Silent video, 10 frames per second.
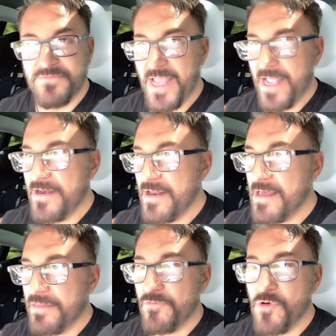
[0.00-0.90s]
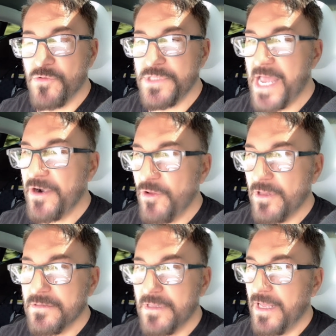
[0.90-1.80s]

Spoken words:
and nothing wrong with that at all.